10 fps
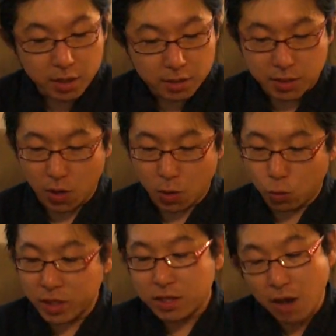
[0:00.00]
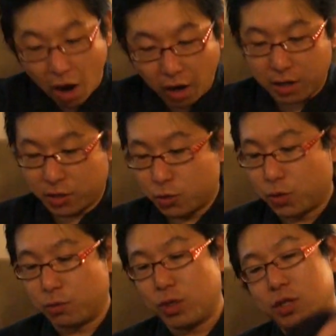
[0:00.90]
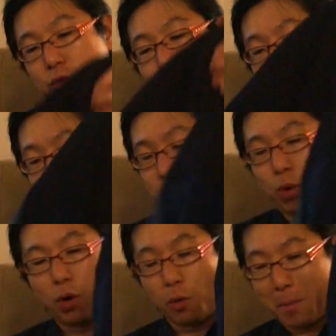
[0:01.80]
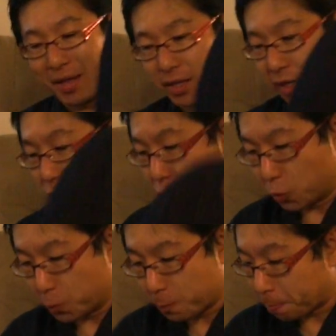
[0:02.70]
So we do those borrow mending too.